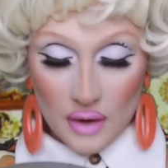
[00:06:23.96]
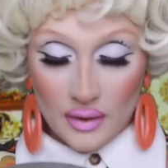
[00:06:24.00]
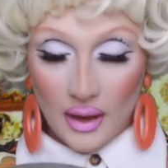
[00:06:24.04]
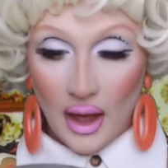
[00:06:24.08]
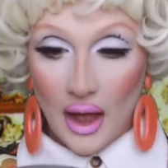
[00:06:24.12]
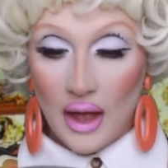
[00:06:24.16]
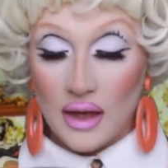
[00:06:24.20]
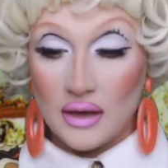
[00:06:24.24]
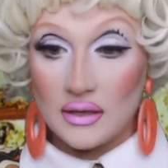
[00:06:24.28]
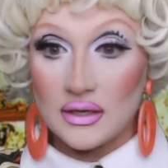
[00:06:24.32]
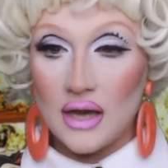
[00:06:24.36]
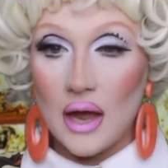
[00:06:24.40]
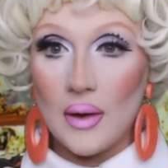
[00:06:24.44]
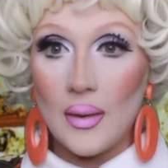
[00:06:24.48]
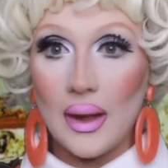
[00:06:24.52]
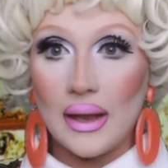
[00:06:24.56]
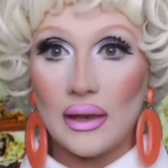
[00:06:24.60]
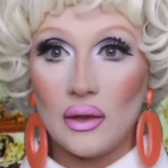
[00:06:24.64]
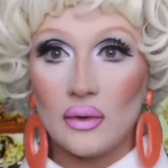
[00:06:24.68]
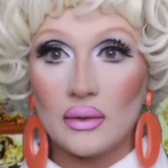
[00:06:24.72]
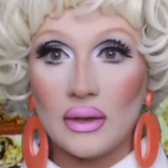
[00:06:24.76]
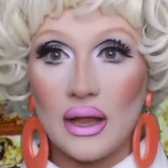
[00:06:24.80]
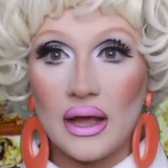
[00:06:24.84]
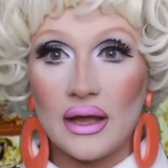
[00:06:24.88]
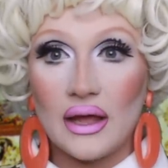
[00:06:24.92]
Okay, now I
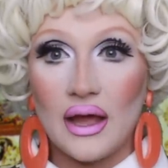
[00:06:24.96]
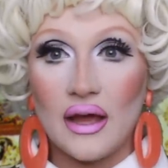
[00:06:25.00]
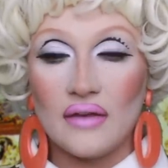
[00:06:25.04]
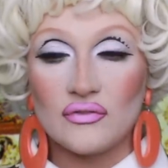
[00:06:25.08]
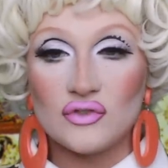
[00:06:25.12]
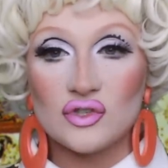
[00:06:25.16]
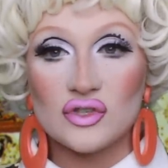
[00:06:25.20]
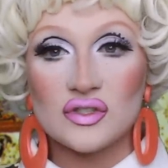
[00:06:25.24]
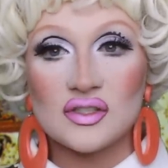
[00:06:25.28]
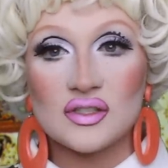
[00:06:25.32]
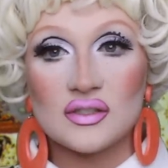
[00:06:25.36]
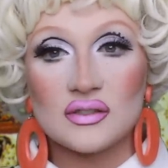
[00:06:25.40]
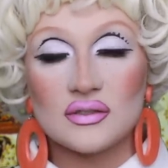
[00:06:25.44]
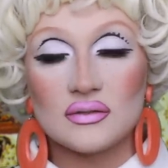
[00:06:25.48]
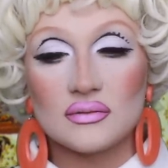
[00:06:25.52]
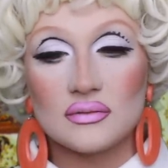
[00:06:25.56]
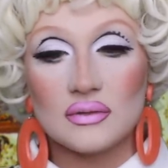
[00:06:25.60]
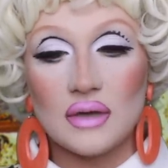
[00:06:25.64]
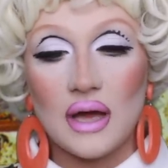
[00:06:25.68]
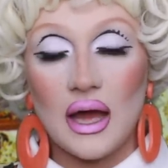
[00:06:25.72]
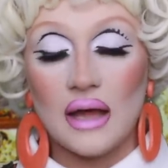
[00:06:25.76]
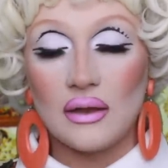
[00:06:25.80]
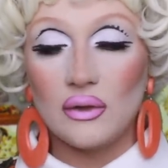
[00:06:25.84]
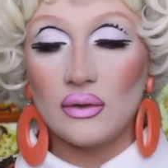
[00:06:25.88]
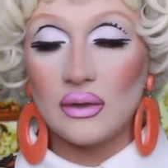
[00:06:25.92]
look like
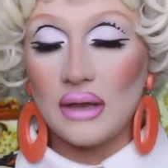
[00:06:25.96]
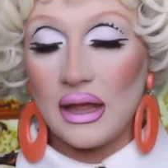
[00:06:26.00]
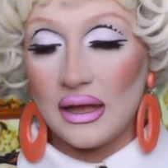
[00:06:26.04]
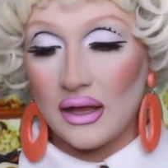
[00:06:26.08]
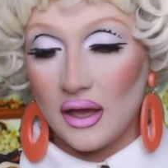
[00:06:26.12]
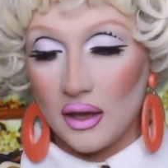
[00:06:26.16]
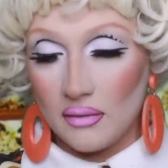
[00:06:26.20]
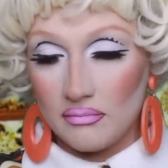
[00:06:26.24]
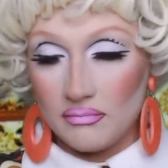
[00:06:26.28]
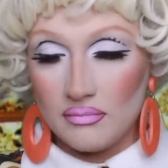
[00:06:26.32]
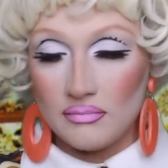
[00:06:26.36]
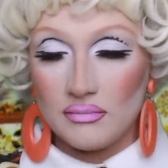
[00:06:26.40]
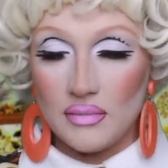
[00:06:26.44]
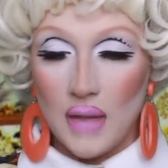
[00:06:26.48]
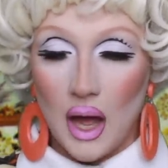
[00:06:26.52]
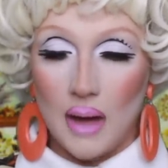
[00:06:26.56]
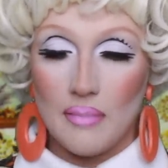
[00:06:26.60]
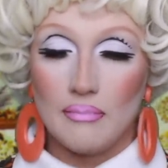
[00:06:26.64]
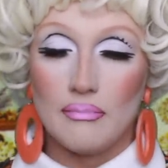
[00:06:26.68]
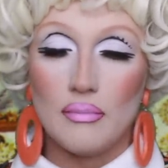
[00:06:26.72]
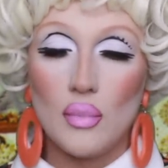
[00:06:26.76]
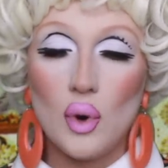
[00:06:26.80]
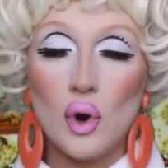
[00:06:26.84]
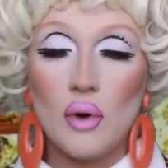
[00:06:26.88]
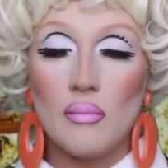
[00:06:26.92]
I look like a
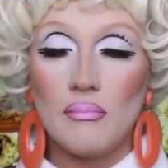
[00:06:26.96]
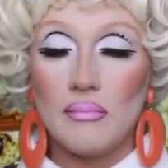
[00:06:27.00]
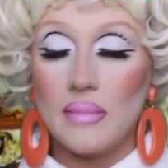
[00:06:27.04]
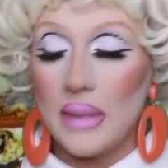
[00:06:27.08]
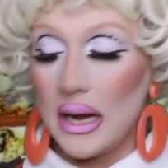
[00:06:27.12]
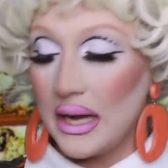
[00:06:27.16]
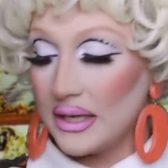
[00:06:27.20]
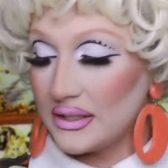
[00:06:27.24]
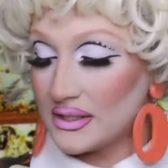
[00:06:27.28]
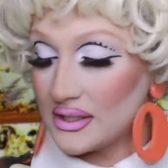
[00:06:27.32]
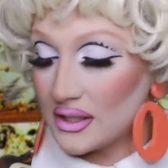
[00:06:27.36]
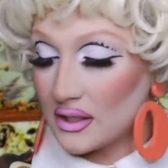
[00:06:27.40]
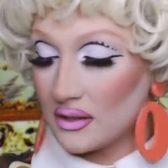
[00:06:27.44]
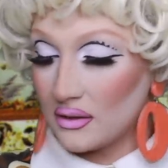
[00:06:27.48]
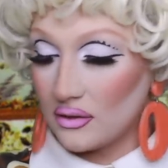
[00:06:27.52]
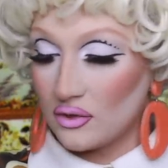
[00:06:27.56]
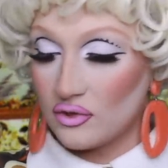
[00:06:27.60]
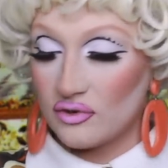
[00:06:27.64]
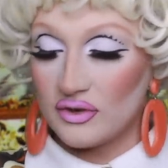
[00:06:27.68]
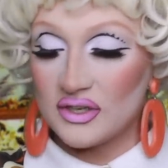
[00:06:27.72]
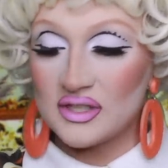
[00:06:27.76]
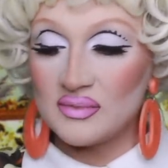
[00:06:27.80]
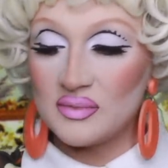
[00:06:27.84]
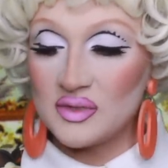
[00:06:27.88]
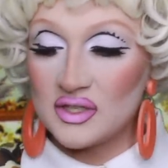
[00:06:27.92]
mum at a
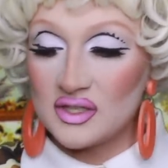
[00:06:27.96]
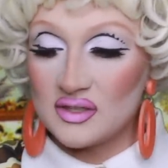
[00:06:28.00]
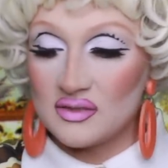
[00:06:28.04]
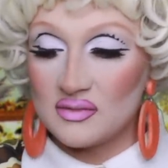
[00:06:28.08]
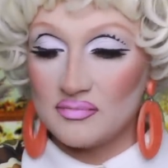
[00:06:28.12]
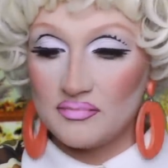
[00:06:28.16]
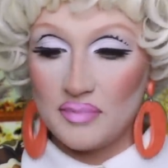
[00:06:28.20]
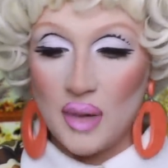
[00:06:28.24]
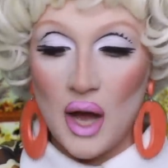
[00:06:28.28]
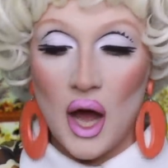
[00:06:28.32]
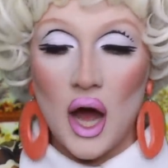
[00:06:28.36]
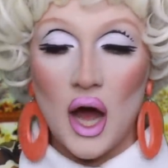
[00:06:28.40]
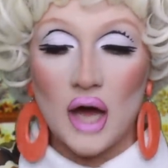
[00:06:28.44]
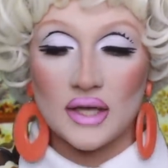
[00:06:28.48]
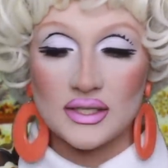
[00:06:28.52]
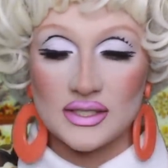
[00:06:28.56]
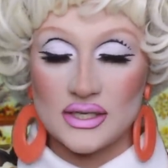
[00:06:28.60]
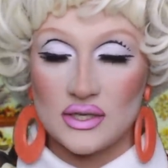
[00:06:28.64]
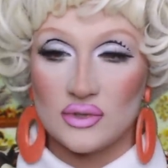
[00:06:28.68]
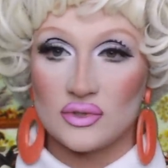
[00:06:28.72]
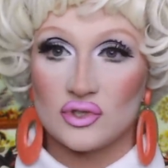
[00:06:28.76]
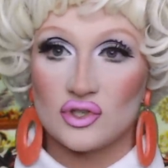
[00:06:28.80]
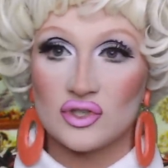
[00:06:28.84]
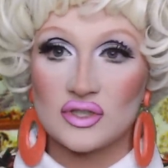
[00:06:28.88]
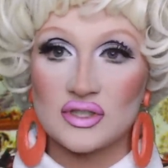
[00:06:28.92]
Christmas party
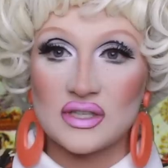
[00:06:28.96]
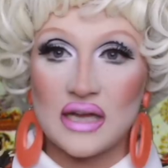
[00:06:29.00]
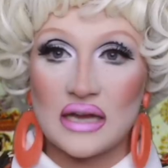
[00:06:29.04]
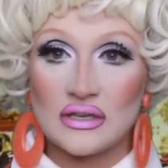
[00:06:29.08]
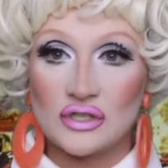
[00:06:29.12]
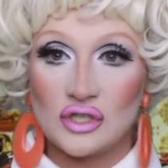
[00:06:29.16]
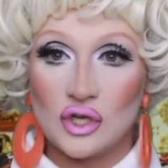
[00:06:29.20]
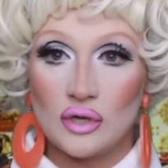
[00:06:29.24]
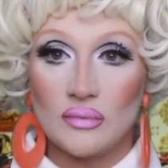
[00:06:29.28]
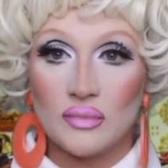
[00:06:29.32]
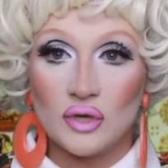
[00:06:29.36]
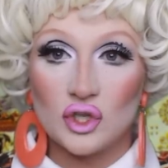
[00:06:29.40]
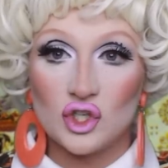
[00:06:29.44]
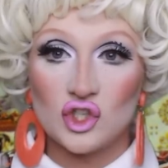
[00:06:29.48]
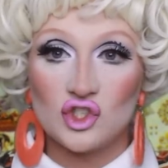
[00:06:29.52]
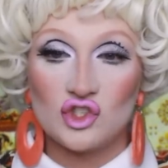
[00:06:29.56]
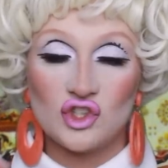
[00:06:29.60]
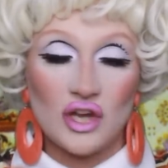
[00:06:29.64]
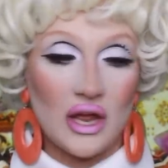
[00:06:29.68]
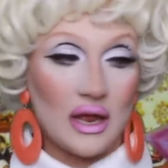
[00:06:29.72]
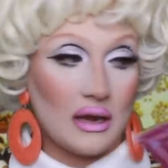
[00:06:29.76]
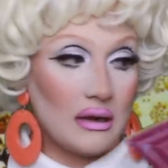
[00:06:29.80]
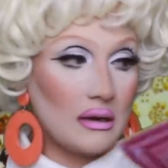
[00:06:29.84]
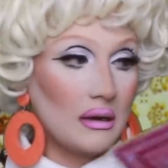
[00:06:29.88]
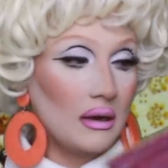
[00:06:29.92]
who's just had too much
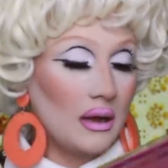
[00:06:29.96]
gin.